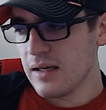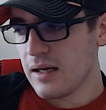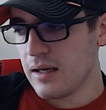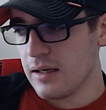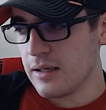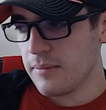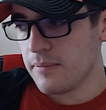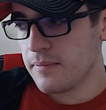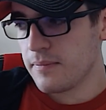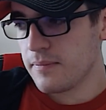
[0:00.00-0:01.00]

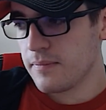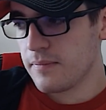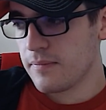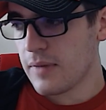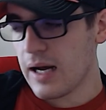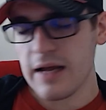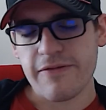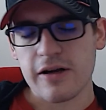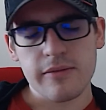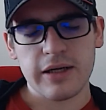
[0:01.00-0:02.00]
I
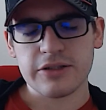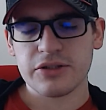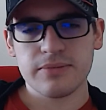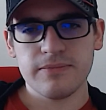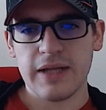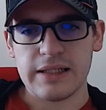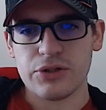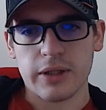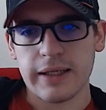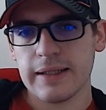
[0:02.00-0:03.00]
very much
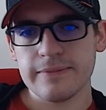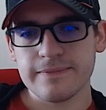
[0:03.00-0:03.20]
enjoyed it.